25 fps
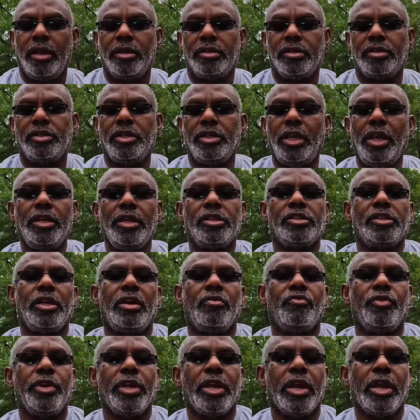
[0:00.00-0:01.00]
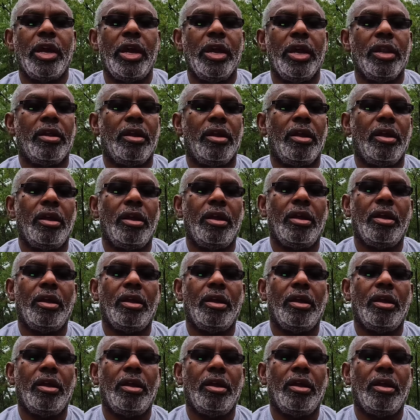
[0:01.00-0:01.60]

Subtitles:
The seeds that we got